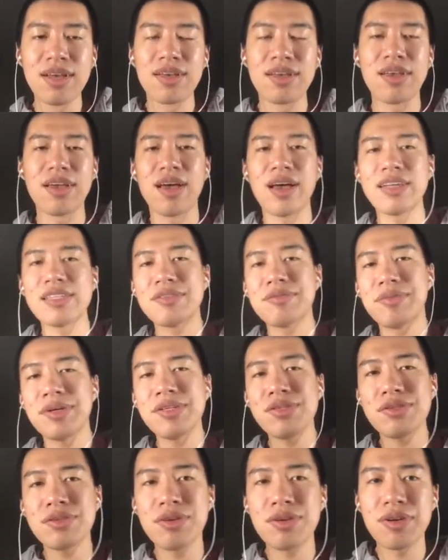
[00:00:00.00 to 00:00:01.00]
Yeah, as we
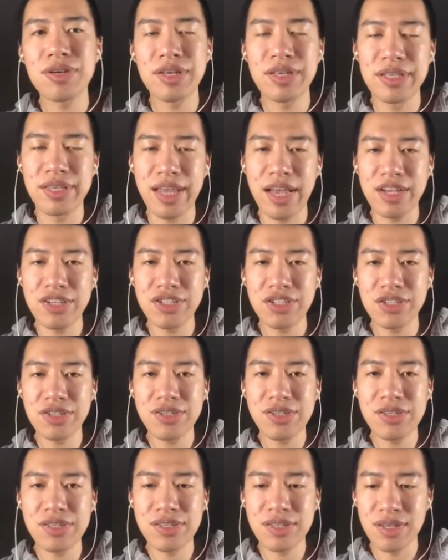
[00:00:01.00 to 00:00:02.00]
saw in
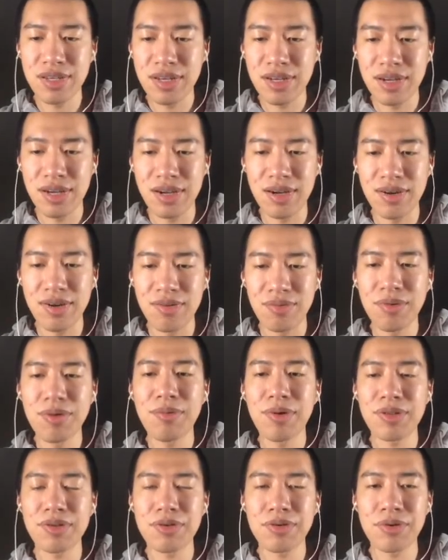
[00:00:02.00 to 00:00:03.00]
lectures, we
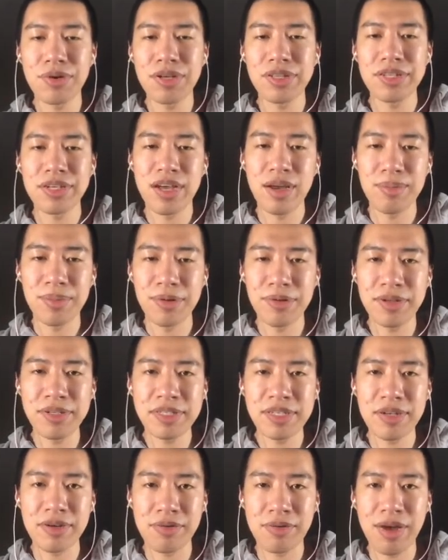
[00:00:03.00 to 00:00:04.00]
want to create a
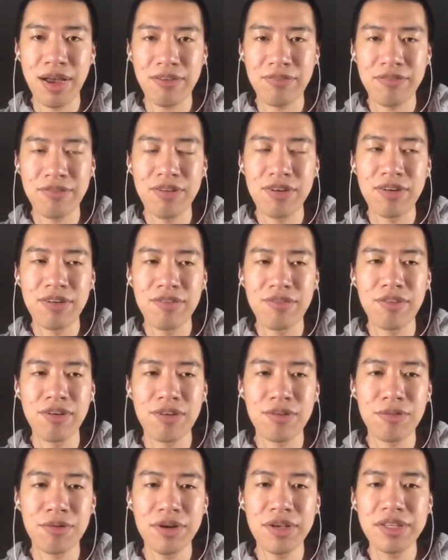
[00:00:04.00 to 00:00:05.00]
computational graph. For
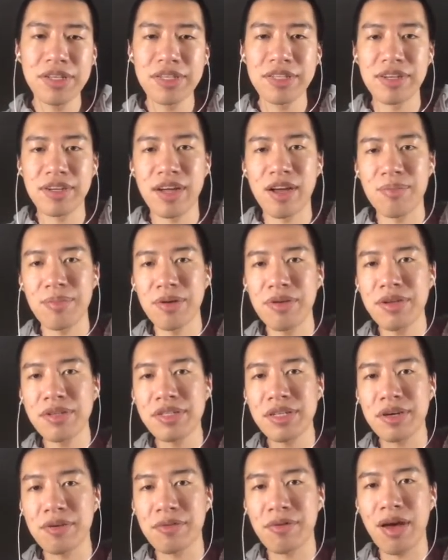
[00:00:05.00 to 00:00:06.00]
creating a
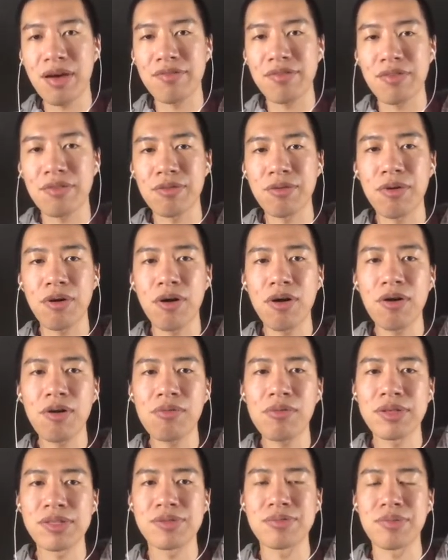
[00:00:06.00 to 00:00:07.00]
computational graph, we
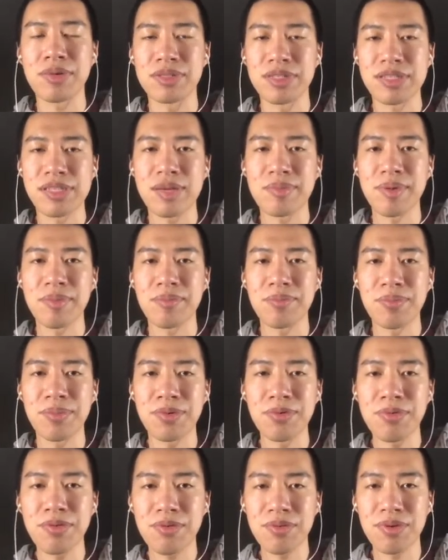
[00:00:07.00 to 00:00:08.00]
always want some
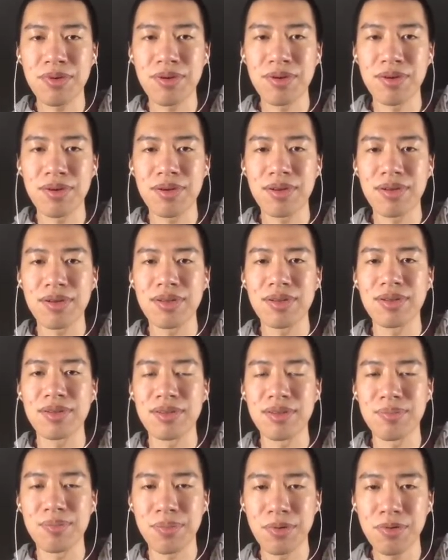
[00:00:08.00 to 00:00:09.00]

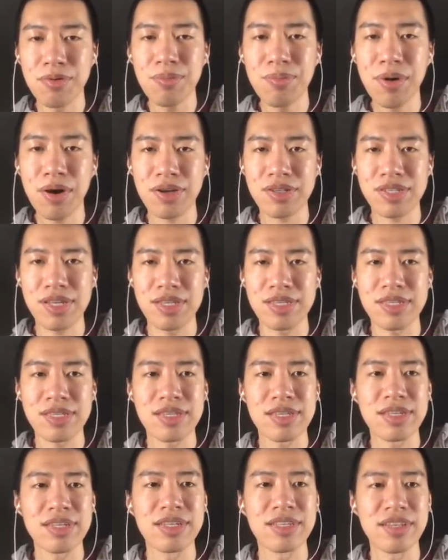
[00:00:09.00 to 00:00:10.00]
the blue
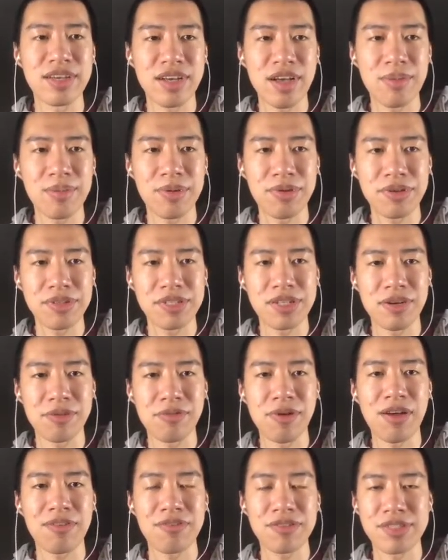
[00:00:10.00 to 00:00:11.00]
boxes in the computational
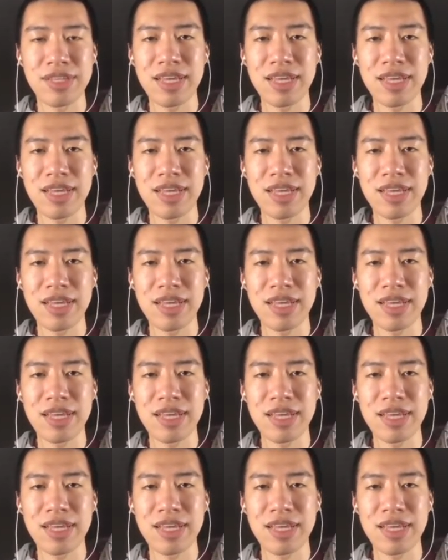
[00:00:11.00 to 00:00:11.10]
graph.